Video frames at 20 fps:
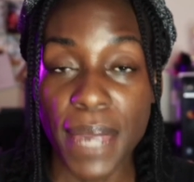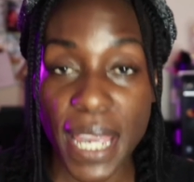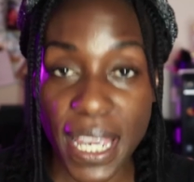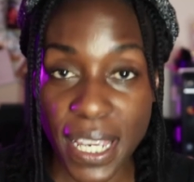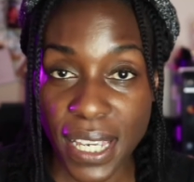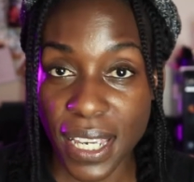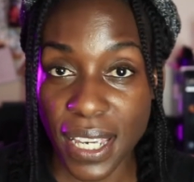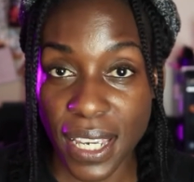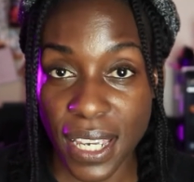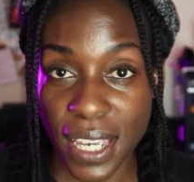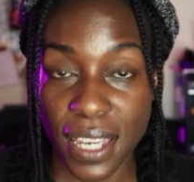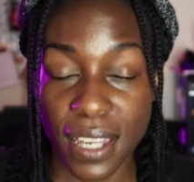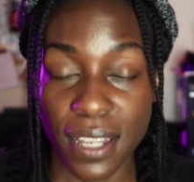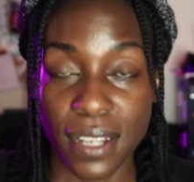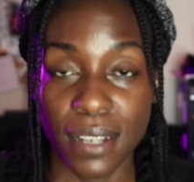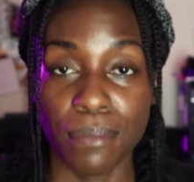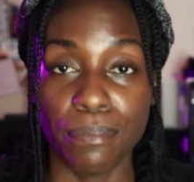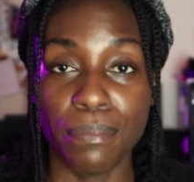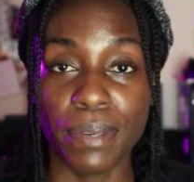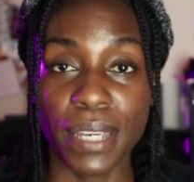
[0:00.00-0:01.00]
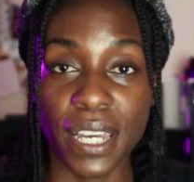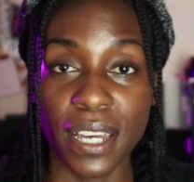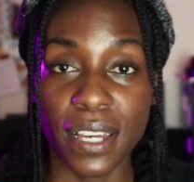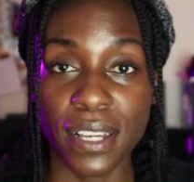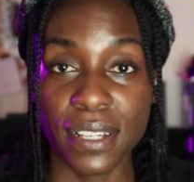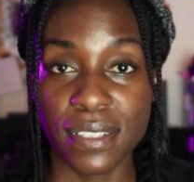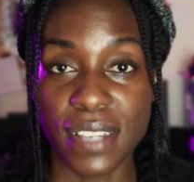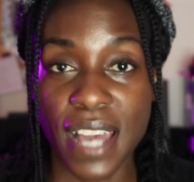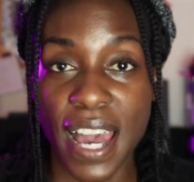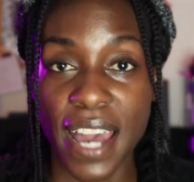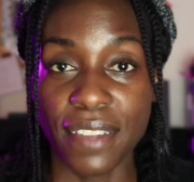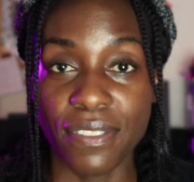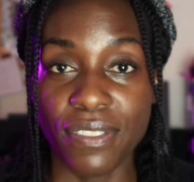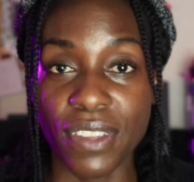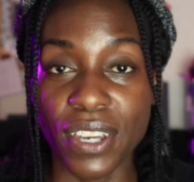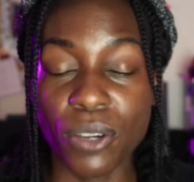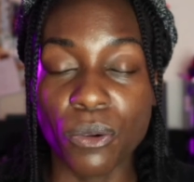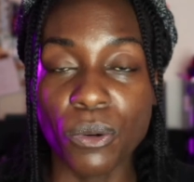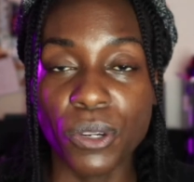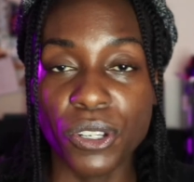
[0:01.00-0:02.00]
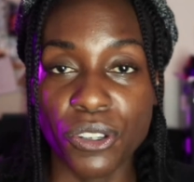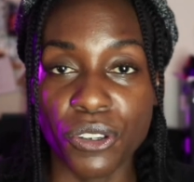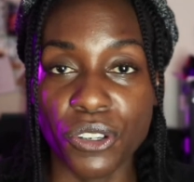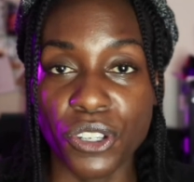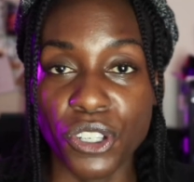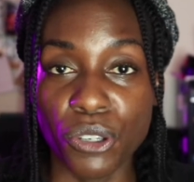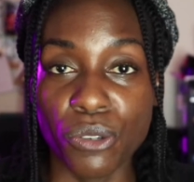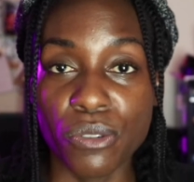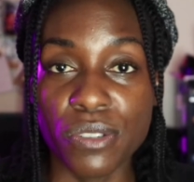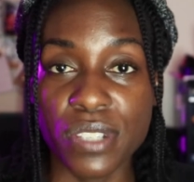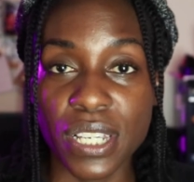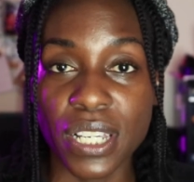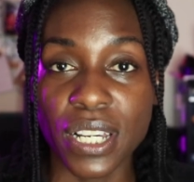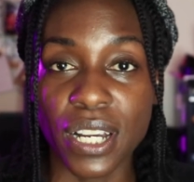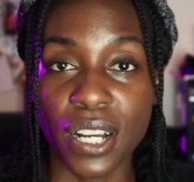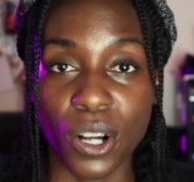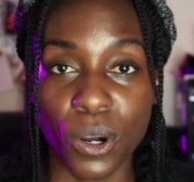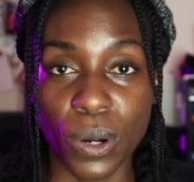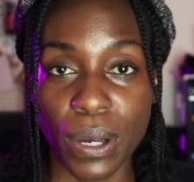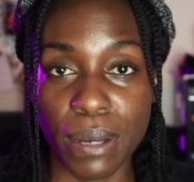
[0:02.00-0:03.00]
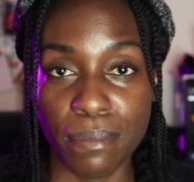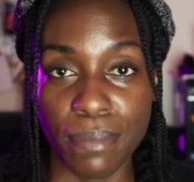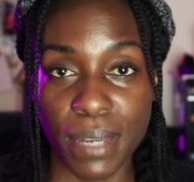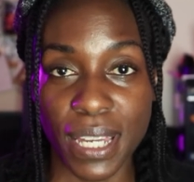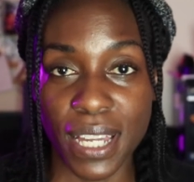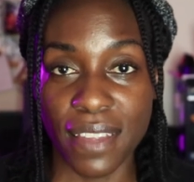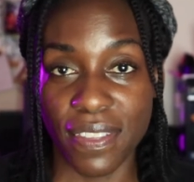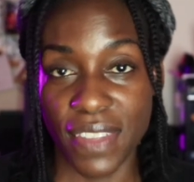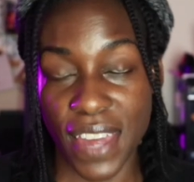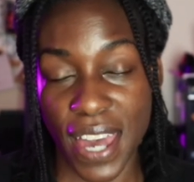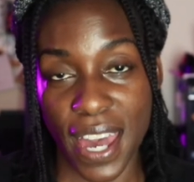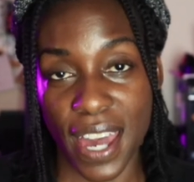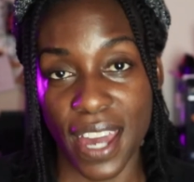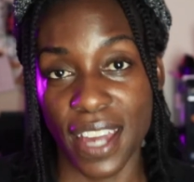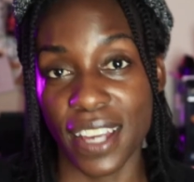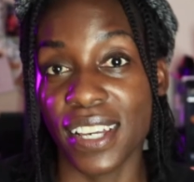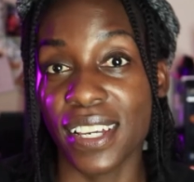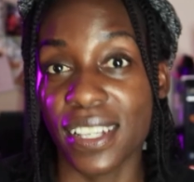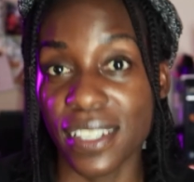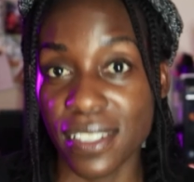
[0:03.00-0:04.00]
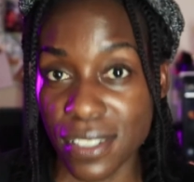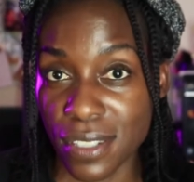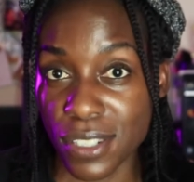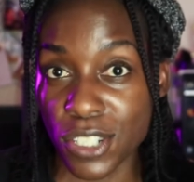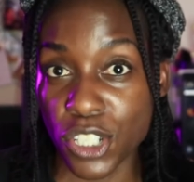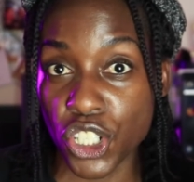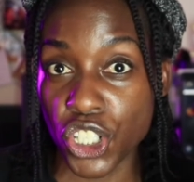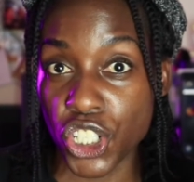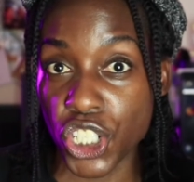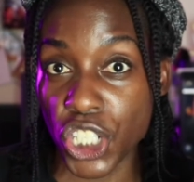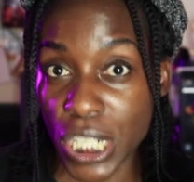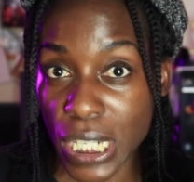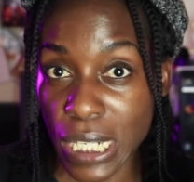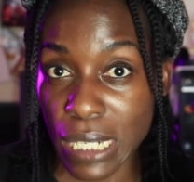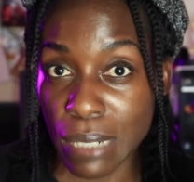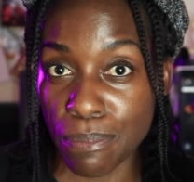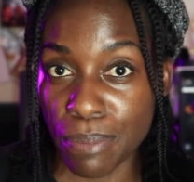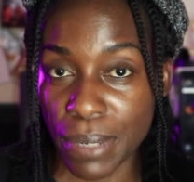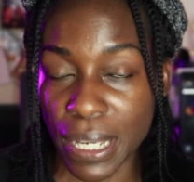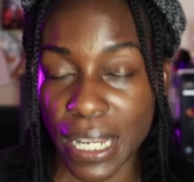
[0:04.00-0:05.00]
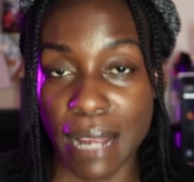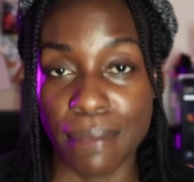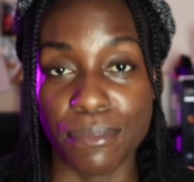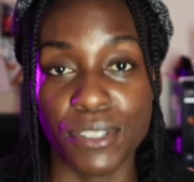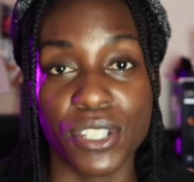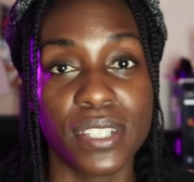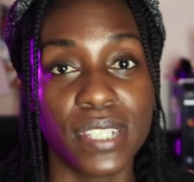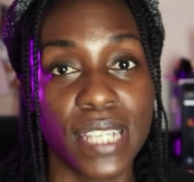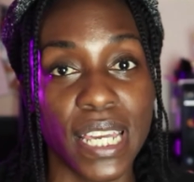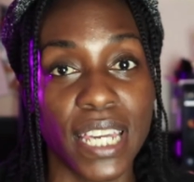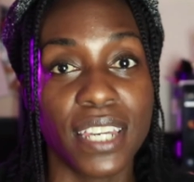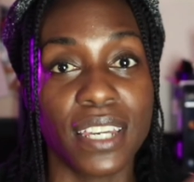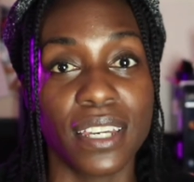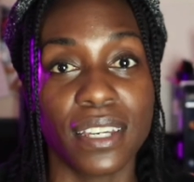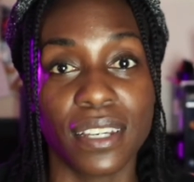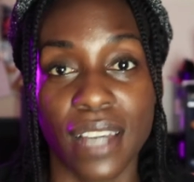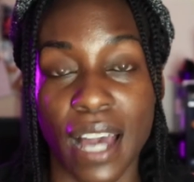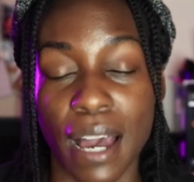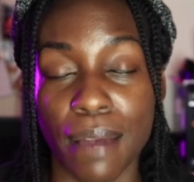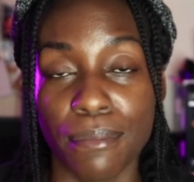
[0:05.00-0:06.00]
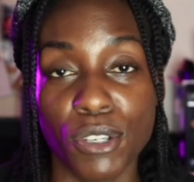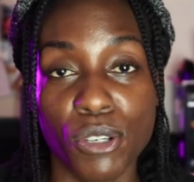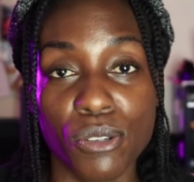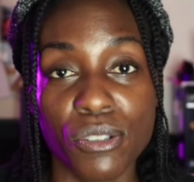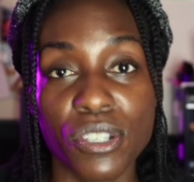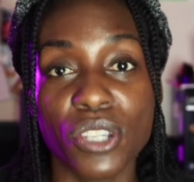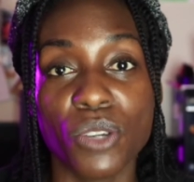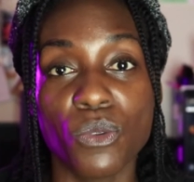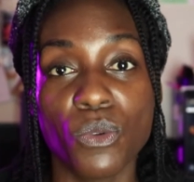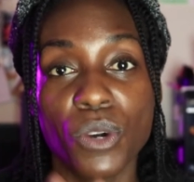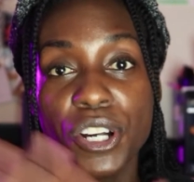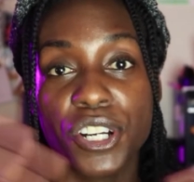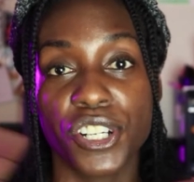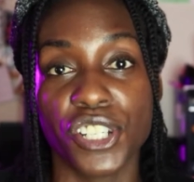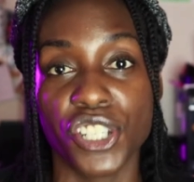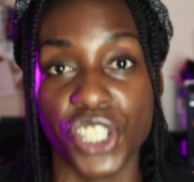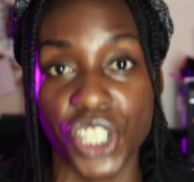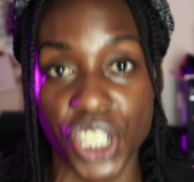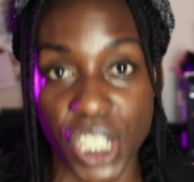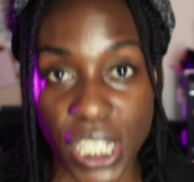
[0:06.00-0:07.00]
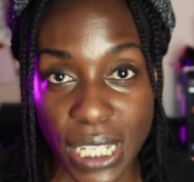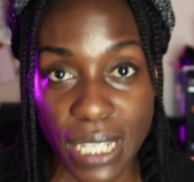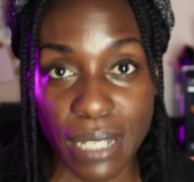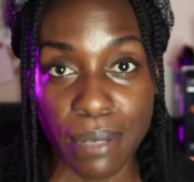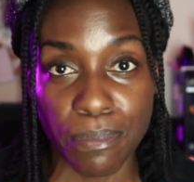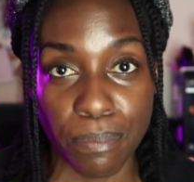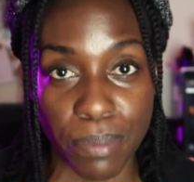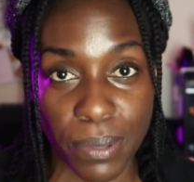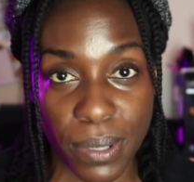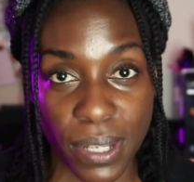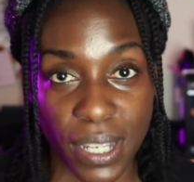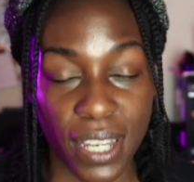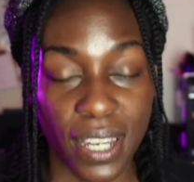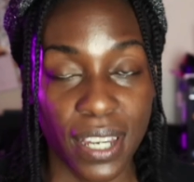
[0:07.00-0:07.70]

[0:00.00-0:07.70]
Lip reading: making it, because I think when you're using equipment that is cheap, and I'm just saying, I'm using the word cheap